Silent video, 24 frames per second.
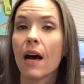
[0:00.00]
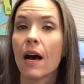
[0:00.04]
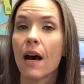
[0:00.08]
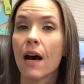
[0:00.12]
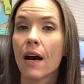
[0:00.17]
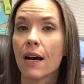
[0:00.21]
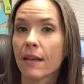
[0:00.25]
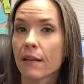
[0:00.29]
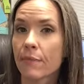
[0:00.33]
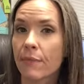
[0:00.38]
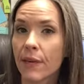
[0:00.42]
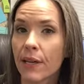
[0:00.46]
A
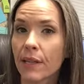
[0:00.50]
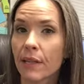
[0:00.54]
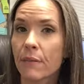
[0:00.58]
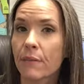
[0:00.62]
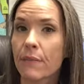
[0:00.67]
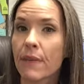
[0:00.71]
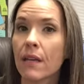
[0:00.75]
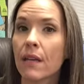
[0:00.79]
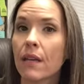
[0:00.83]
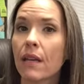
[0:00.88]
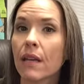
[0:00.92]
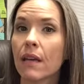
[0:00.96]
cappella
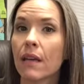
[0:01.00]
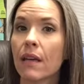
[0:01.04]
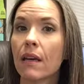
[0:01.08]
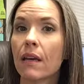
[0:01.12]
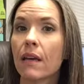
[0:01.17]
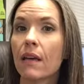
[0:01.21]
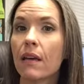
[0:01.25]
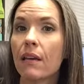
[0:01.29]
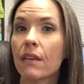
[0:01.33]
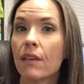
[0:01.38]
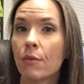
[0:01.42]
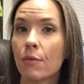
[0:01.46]
meaning
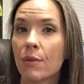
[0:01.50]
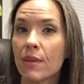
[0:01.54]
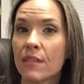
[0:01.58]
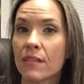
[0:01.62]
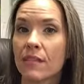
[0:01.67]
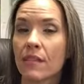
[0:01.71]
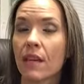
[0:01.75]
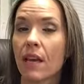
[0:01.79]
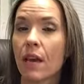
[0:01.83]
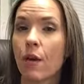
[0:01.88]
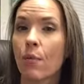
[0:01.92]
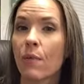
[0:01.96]
that we
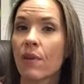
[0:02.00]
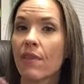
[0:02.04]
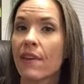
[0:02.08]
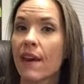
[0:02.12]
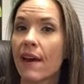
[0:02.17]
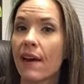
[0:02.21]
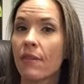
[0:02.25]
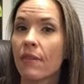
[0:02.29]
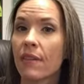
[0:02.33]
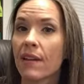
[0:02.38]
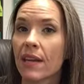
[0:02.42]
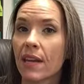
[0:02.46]
sing it
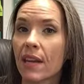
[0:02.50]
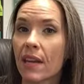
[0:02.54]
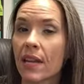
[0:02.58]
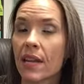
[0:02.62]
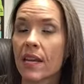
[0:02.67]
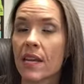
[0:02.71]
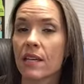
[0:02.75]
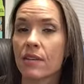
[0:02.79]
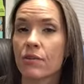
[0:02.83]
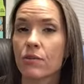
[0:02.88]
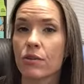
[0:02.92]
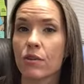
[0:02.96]
without
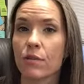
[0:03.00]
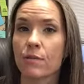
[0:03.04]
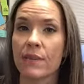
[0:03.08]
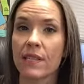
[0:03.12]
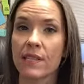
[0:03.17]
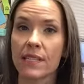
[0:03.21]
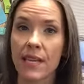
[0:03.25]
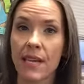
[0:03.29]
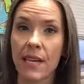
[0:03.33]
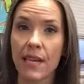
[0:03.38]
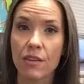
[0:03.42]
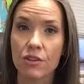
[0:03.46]
any
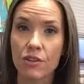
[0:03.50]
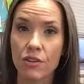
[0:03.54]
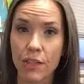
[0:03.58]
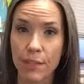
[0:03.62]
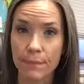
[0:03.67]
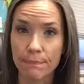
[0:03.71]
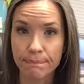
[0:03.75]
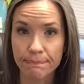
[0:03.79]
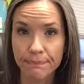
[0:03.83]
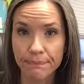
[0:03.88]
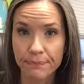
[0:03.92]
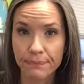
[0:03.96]

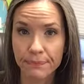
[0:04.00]
instrumentation.